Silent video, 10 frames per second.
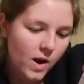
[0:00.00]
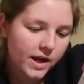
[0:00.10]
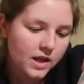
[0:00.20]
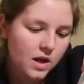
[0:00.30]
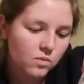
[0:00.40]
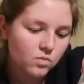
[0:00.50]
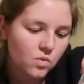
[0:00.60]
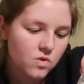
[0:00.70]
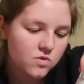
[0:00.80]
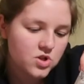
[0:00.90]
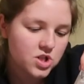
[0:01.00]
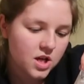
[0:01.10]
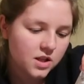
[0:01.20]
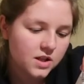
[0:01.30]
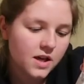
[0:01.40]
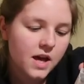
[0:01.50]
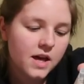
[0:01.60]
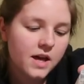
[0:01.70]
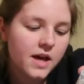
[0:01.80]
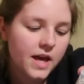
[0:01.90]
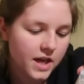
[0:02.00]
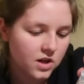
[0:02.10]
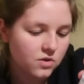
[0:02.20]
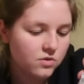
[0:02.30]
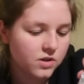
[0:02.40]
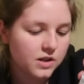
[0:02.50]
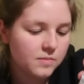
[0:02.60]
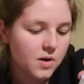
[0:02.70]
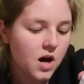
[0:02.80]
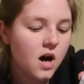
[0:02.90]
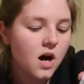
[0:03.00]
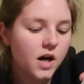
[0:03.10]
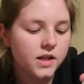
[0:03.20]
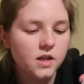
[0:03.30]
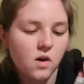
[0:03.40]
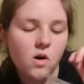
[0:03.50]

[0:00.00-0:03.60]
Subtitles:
Whack and Royal Jelly Hand Cream Honey